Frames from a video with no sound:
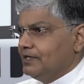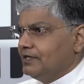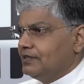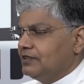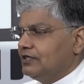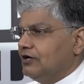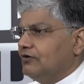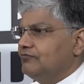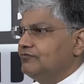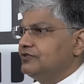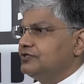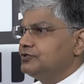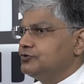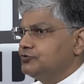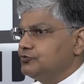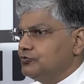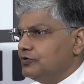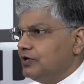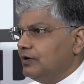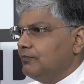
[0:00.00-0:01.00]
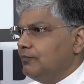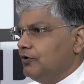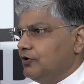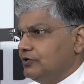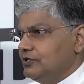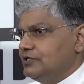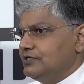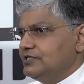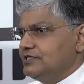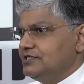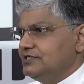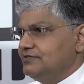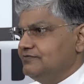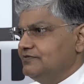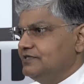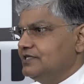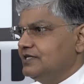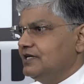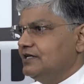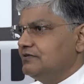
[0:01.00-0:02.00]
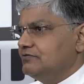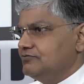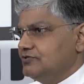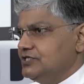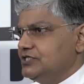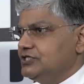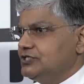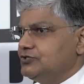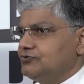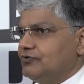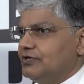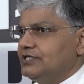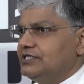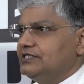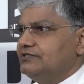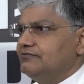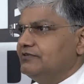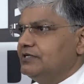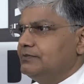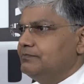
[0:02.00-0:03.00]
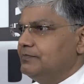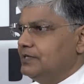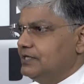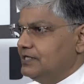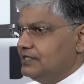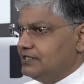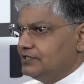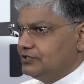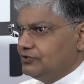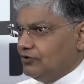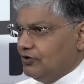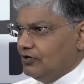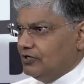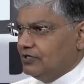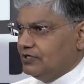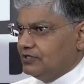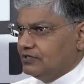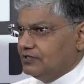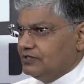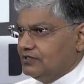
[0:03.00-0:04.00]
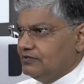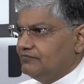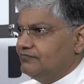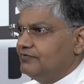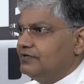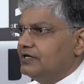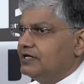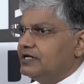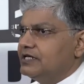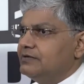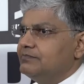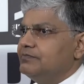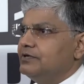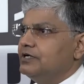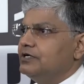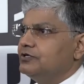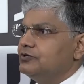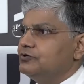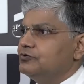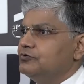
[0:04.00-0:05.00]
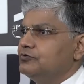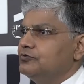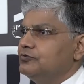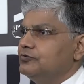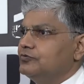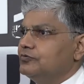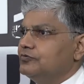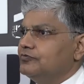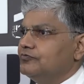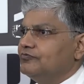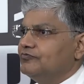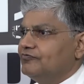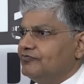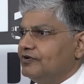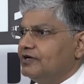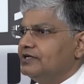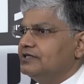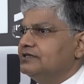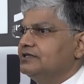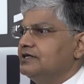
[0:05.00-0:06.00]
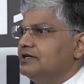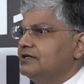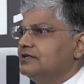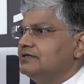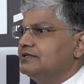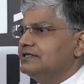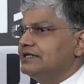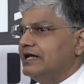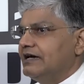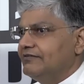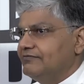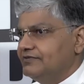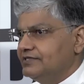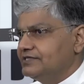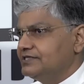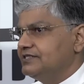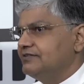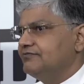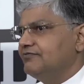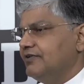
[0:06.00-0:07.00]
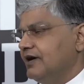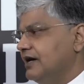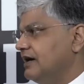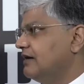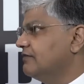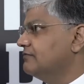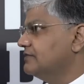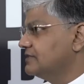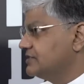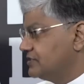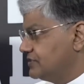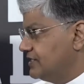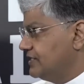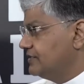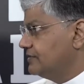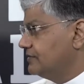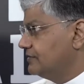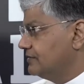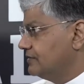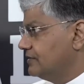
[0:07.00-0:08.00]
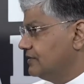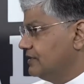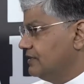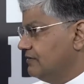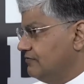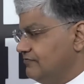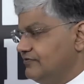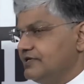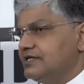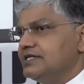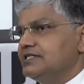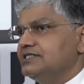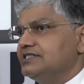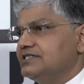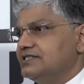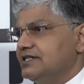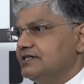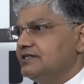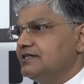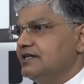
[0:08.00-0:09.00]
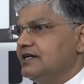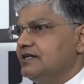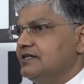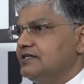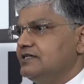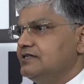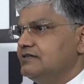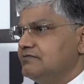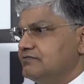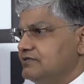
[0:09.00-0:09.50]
Now with two commodities we can reach $21 billion. If we are able to further diversify our trade, we can certainly